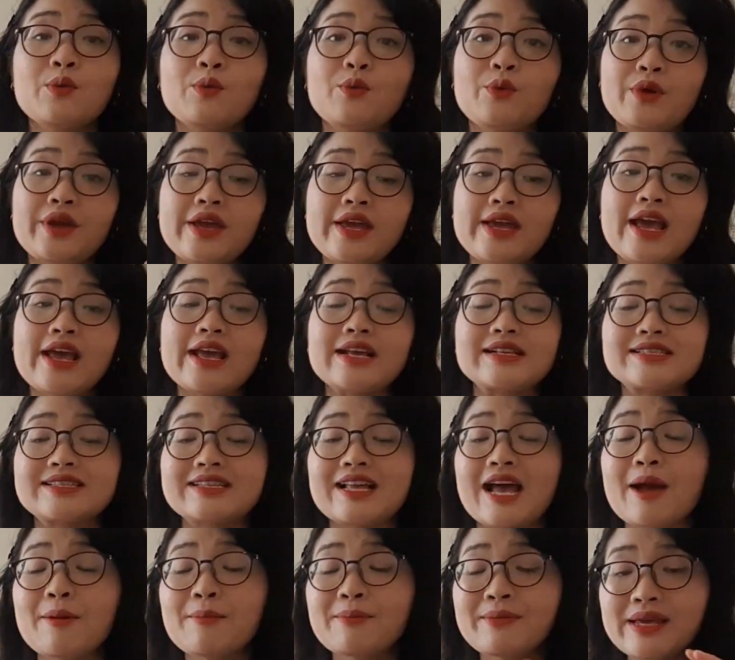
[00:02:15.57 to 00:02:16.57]
We
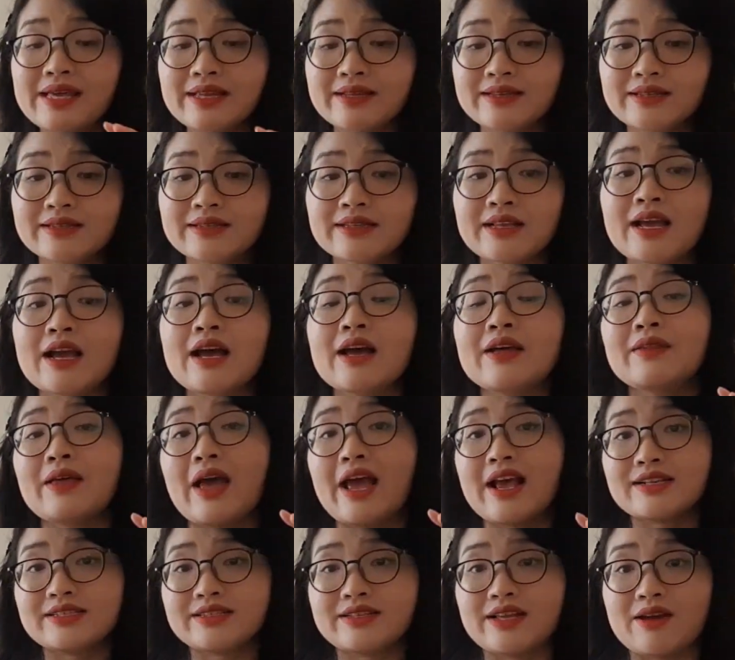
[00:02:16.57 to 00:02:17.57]
examine
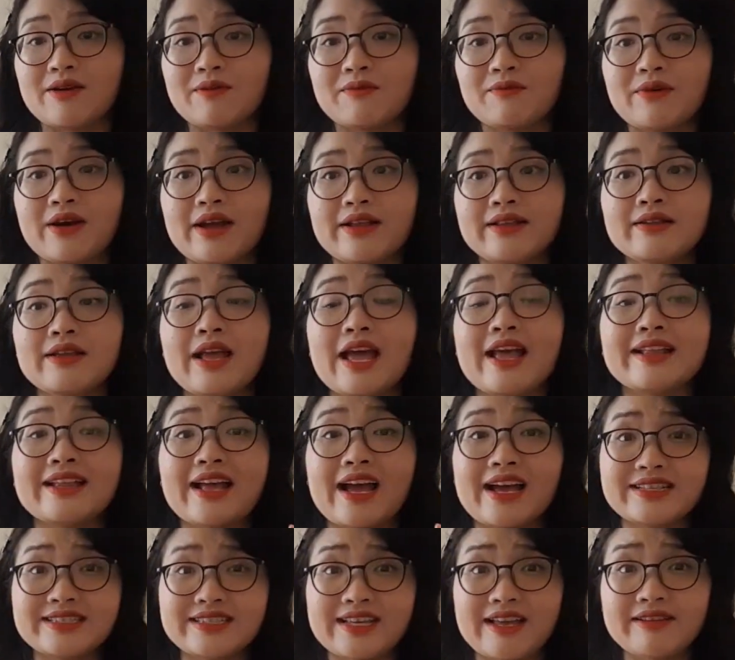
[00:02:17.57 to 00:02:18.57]
SDF1 and
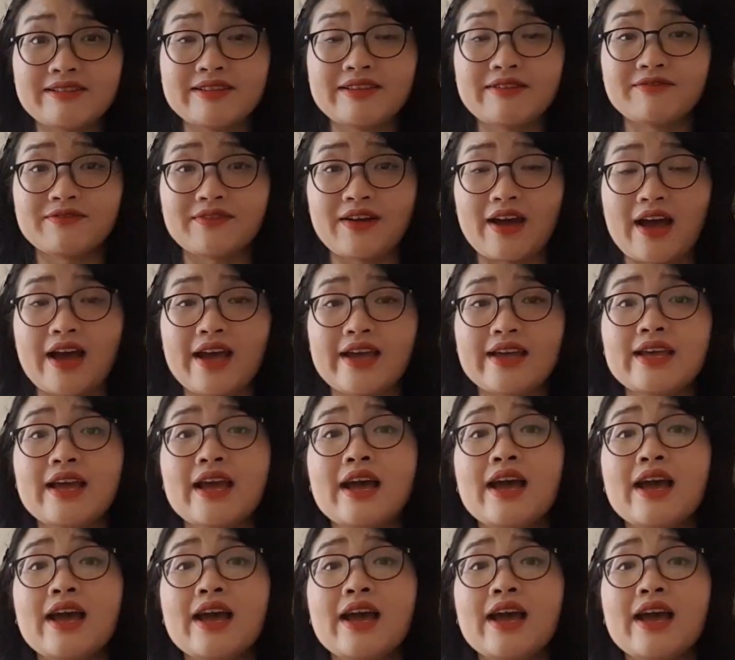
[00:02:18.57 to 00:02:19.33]
identify